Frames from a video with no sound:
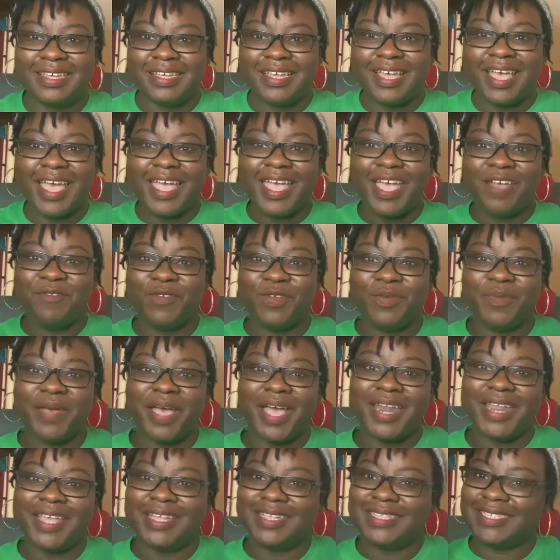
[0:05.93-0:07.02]
Hey
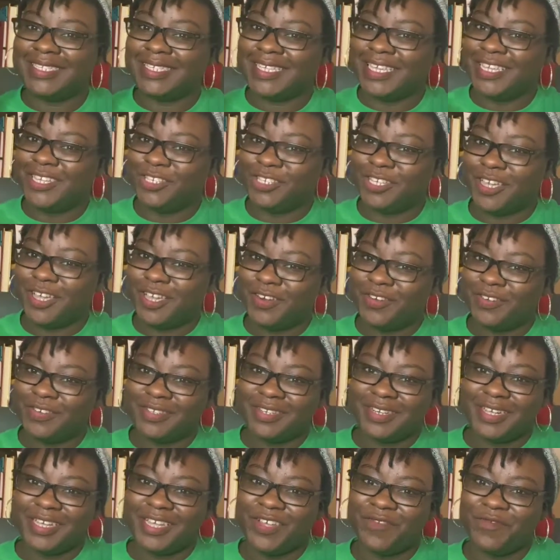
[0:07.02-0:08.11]
everybody, it's Keisha
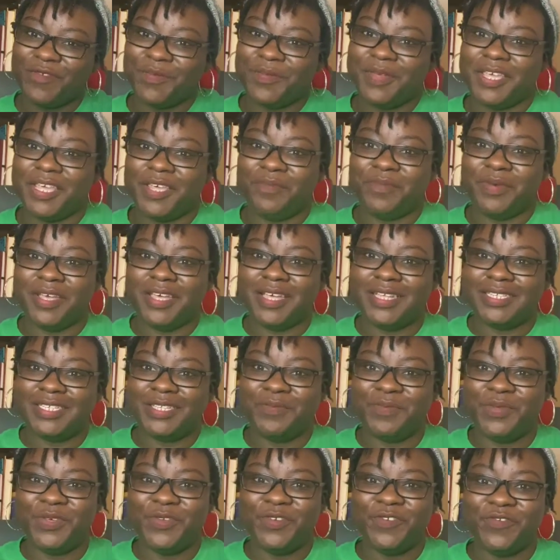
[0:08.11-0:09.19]
Anderson again from Keep Augusta
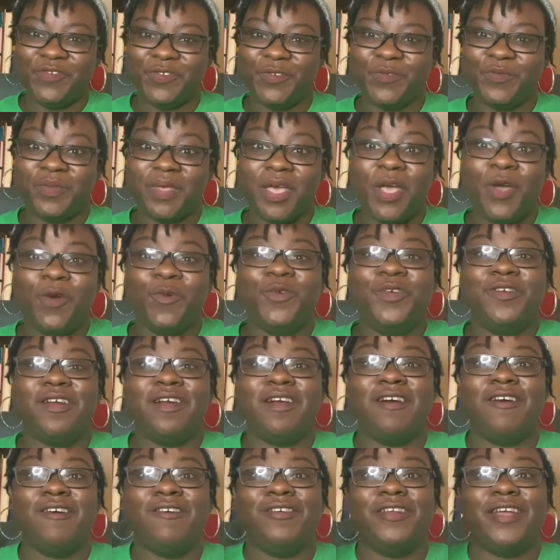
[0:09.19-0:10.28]
Beautiful. We
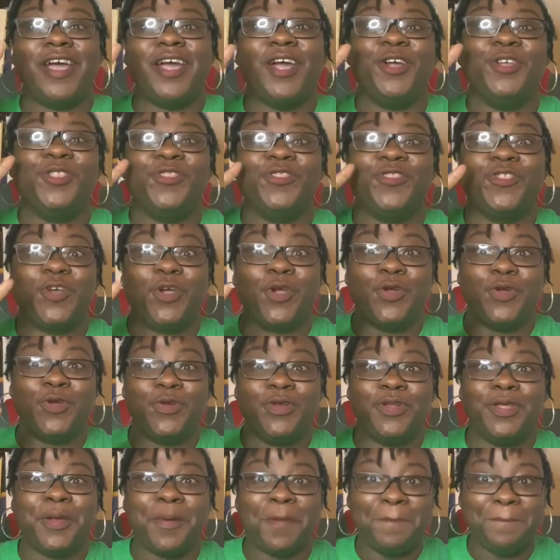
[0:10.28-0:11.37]
are on our
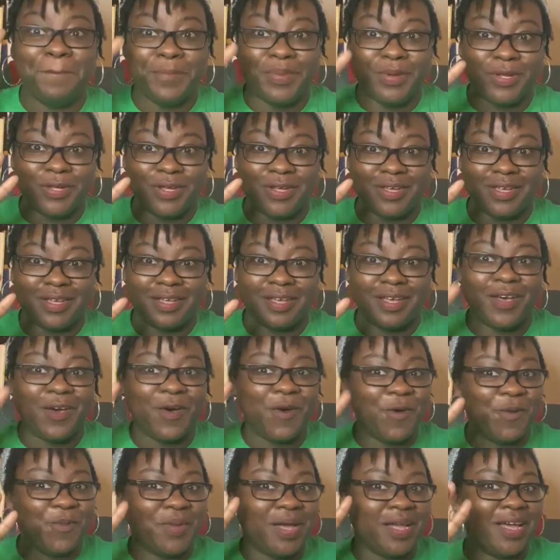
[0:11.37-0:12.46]
third book.
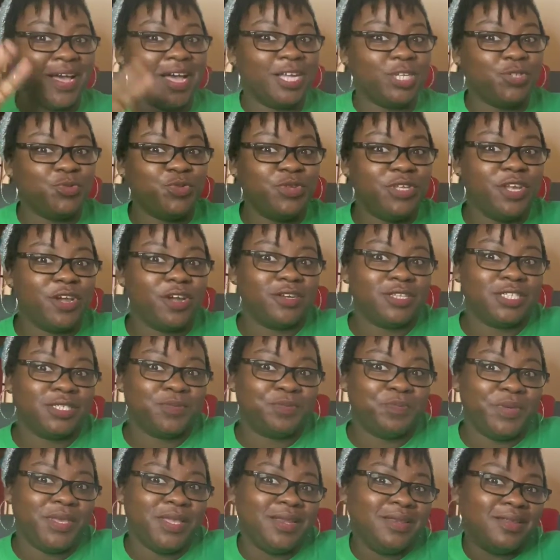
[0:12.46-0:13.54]
Oh my gosh, we are
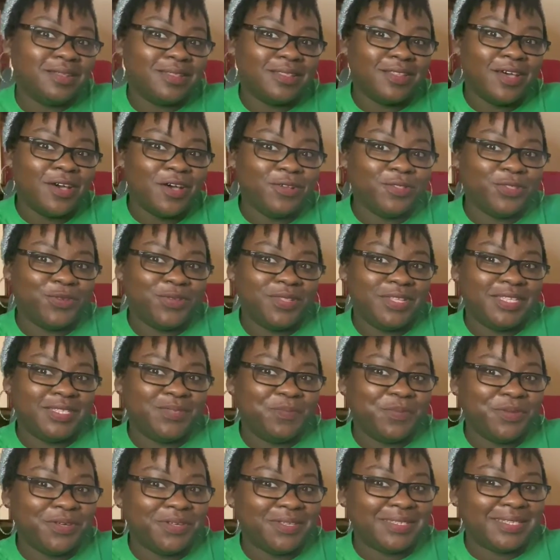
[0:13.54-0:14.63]
speeding along through these
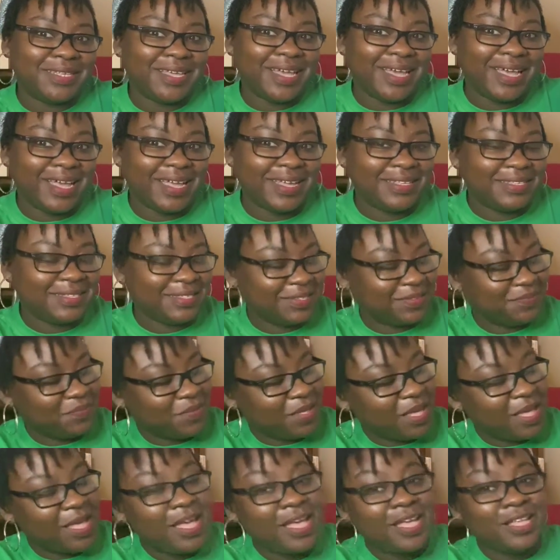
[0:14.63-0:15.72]
books, guys.
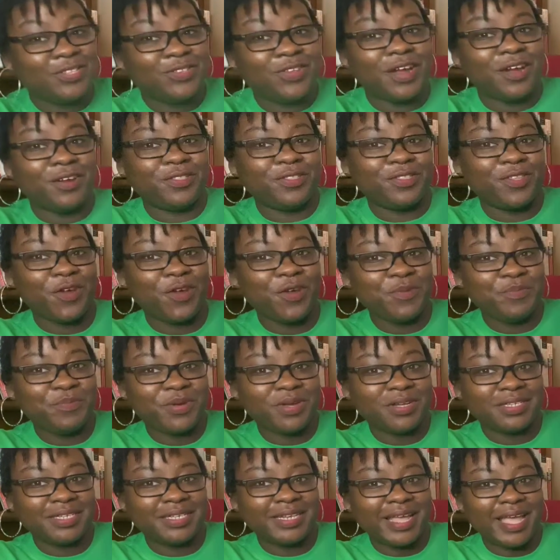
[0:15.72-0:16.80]
So our third
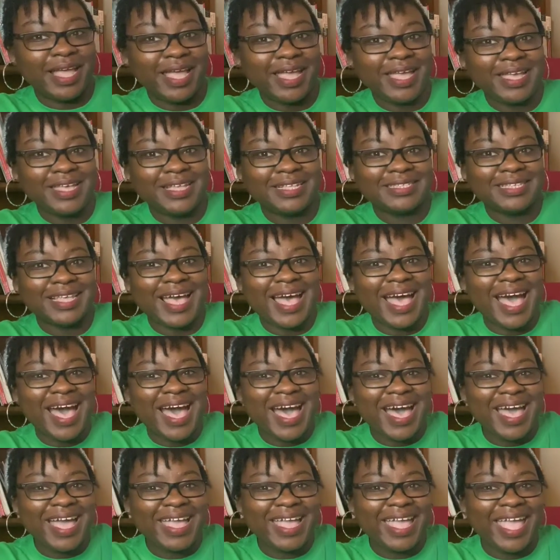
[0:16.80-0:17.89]
book today is
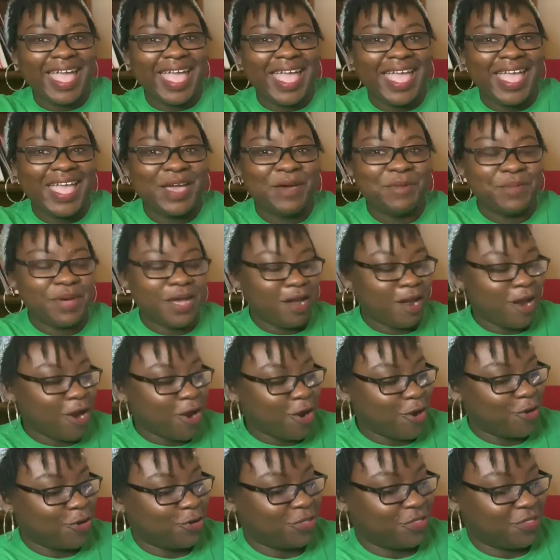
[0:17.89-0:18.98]
I Am
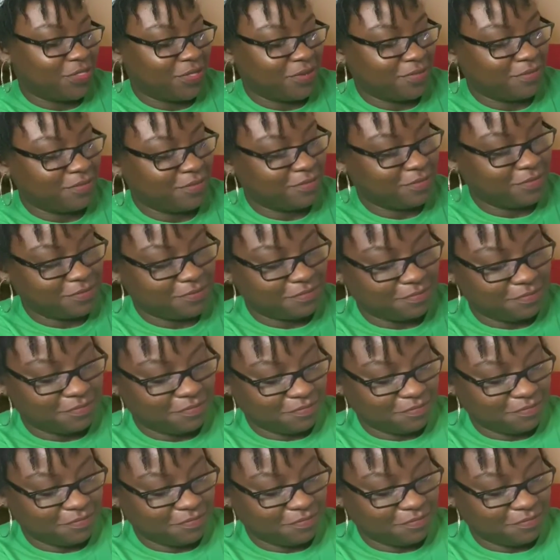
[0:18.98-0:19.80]
Earth